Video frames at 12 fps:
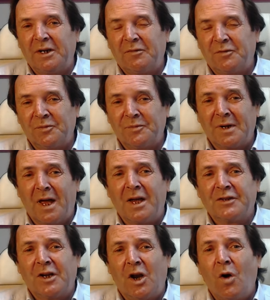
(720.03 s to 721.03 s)
from
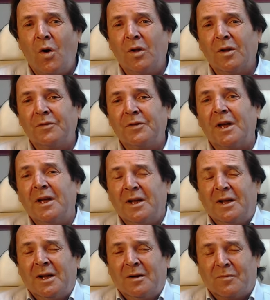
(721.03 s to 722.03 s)
gas. All of the
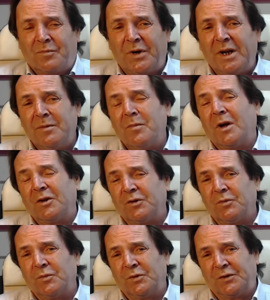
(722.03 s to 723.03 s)
pretty much
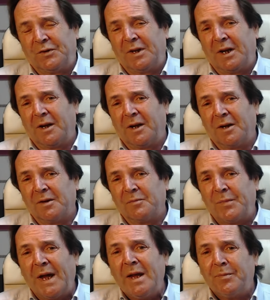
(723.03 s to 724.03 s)
was the
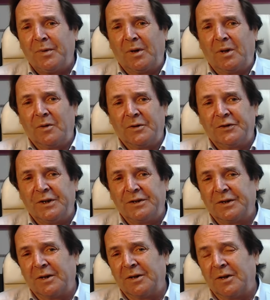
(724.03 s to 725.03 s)
paper losses
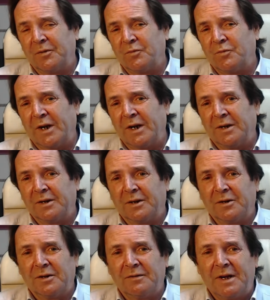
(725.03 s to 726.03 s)
and the writing
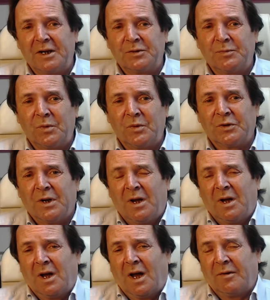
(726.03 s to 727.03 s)
down of exports.
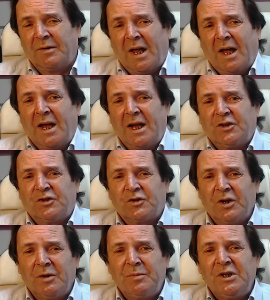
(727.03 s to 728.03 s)
I mean, it's
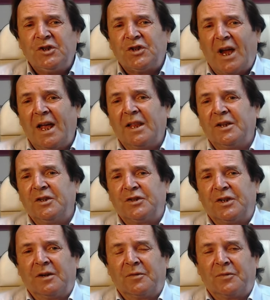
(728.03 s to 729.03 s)
going to be
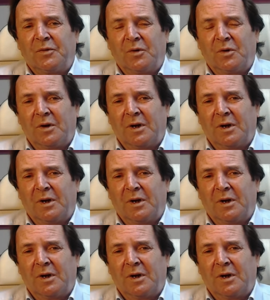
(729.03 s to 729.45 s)
challenging for